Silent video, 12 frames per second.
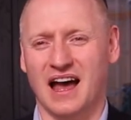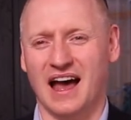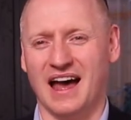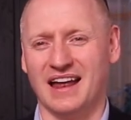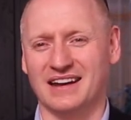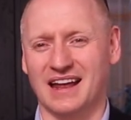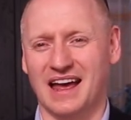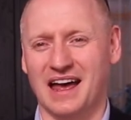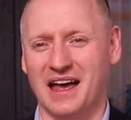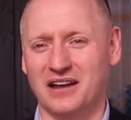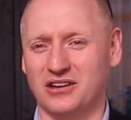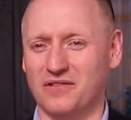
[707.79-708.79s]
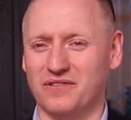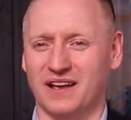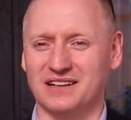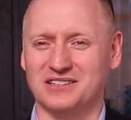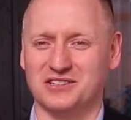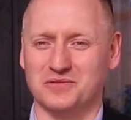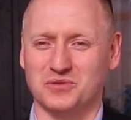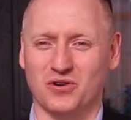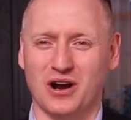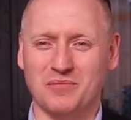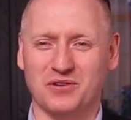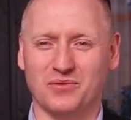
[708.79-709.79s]
And don't forget to
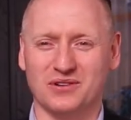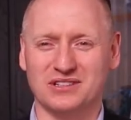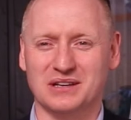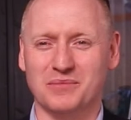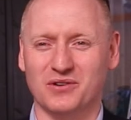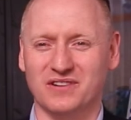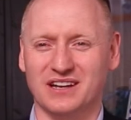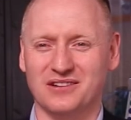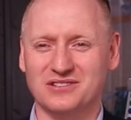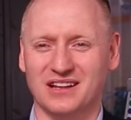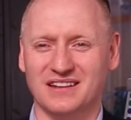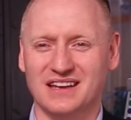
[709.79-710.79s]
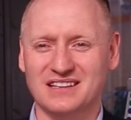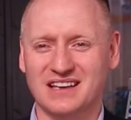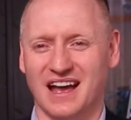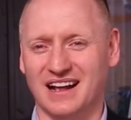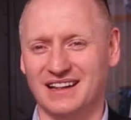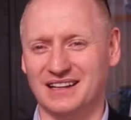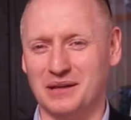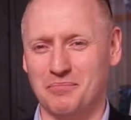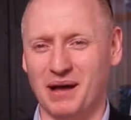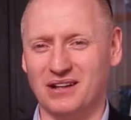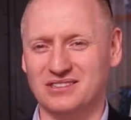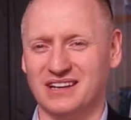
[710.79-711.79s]
subscribe if you want to see more videos like this, and click the
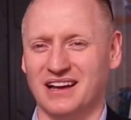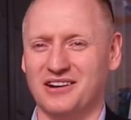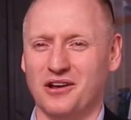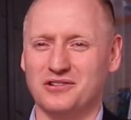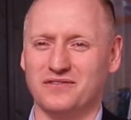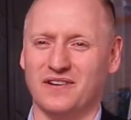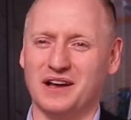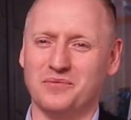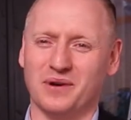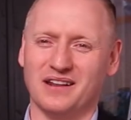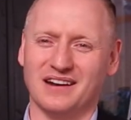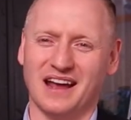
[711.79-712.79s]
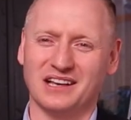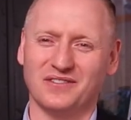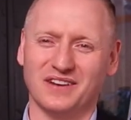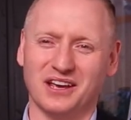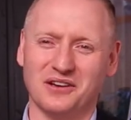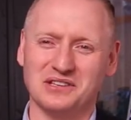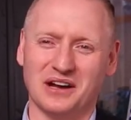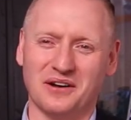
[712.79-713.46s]
bell to get notified when the next video is